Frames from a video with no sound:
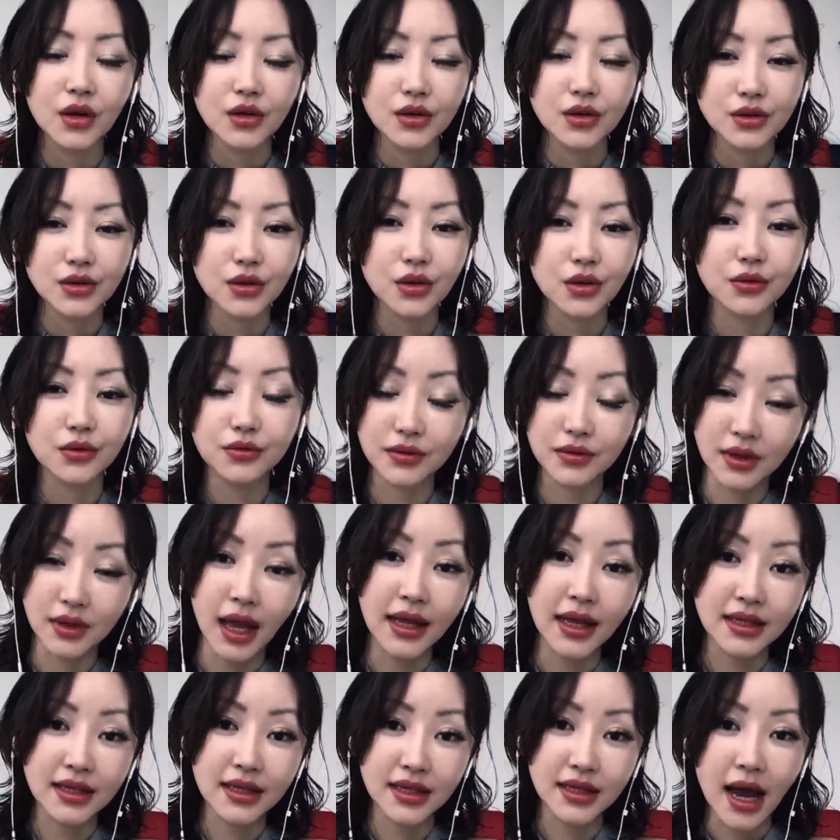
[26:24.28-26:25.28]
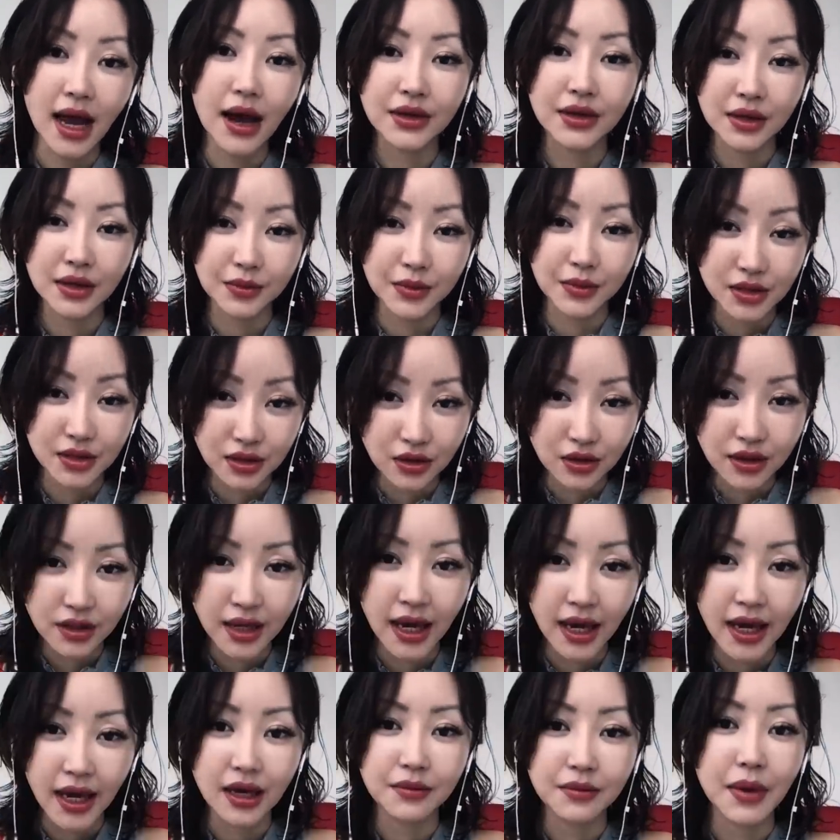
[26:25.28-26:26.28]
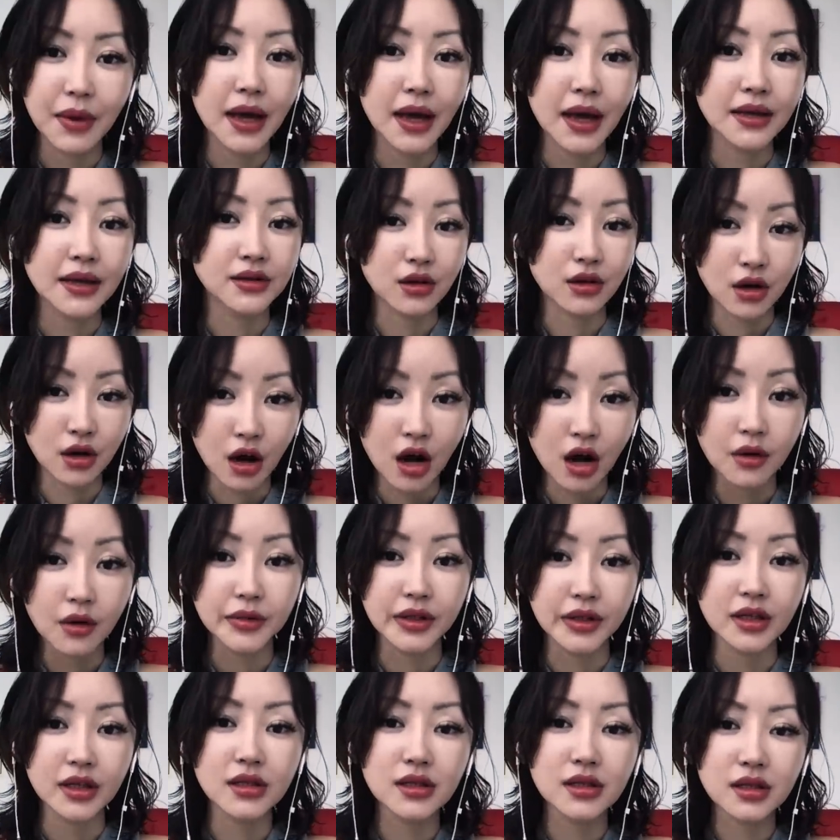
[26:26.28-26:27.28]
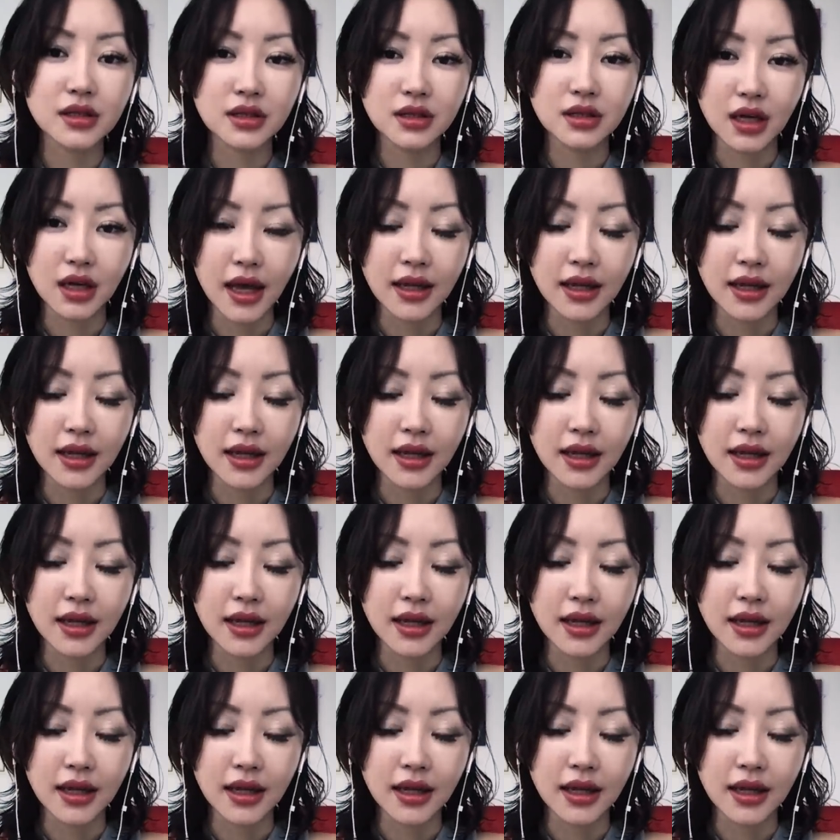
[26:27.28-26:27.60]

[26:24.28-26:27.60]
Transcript: So that's how Kim Il Sung came as a communist,